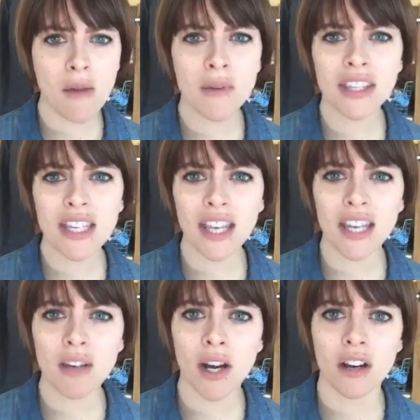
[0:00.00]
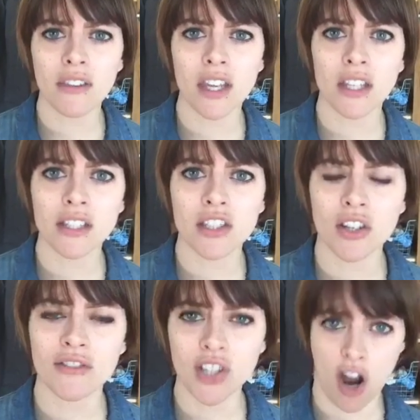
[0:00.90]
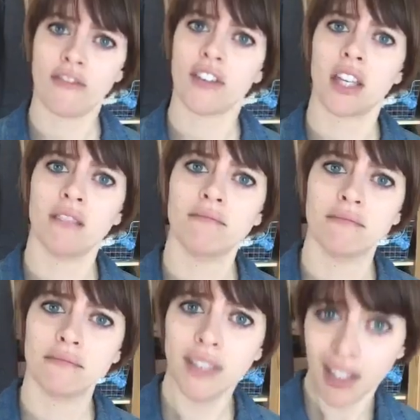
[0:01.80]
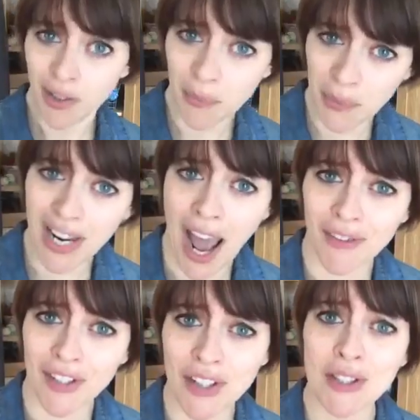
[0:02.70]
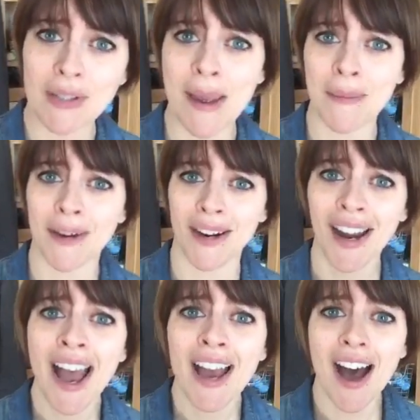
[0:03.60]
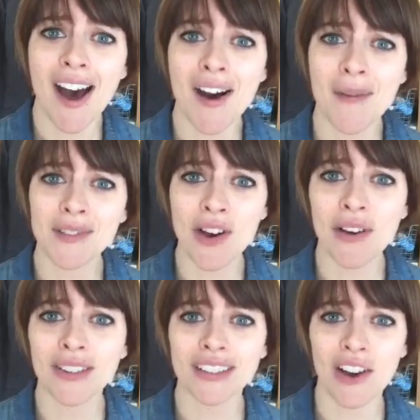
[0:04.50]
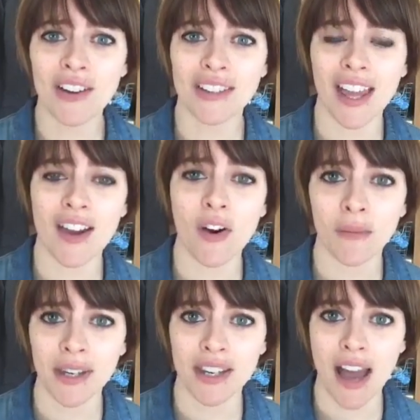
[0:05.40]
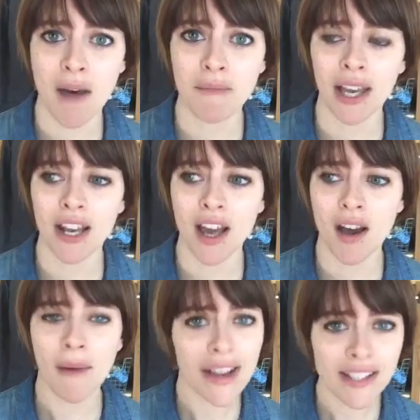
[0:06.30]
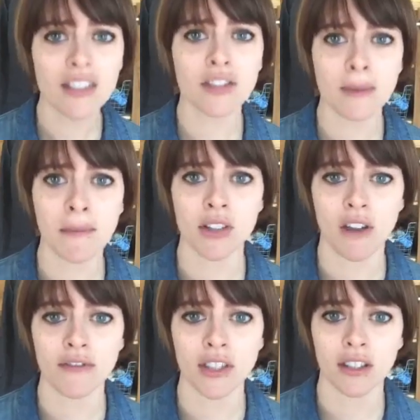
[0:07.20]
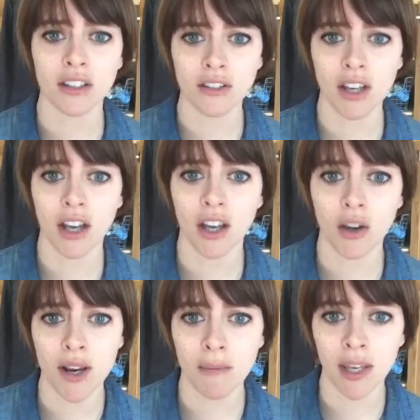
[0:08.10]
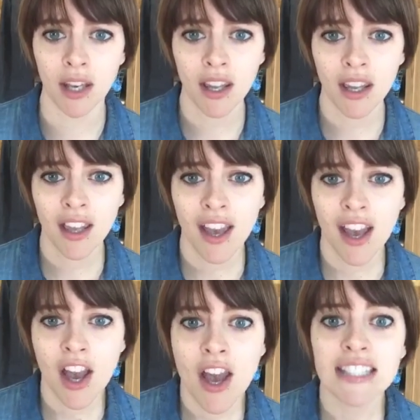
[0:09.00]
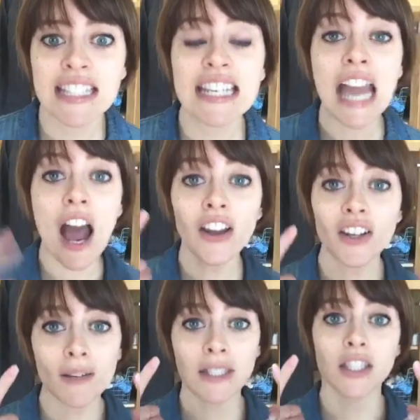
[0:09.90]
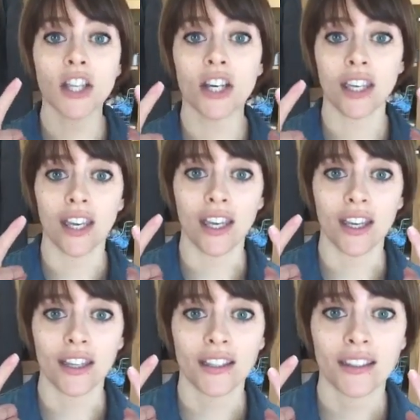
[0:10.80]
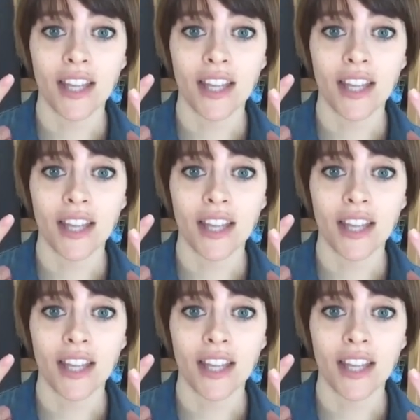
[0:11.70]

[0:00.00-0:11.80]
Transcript: would think anywhere that serves coffee would have a newspaper. Don't like hold me to that, but I see newspapers often quite a bit. See, now you're going to be looking.